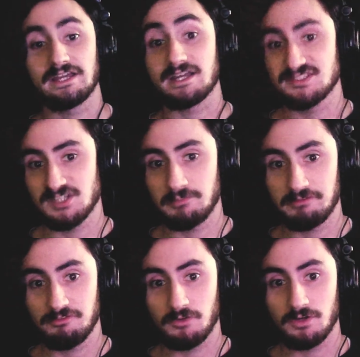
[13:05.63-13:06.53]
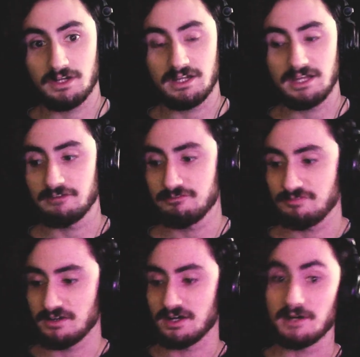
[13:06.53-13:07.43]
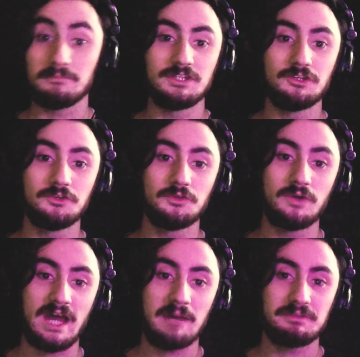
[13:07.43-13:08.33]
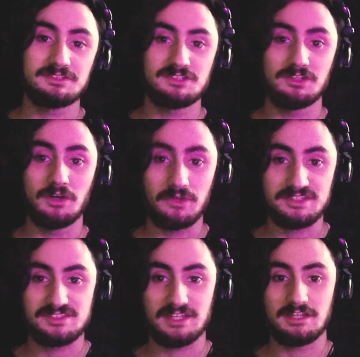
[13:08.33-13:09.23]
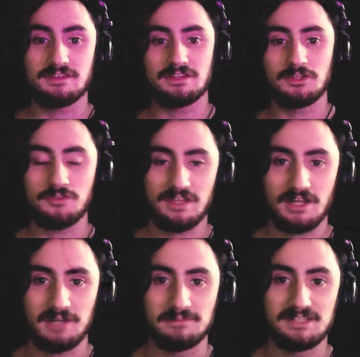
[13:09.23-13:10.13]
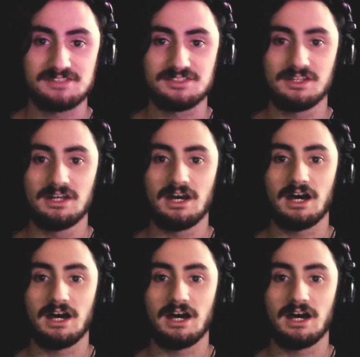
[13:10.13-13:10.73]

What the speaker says: Like I said before, if you happen to notice anything that you think I missed,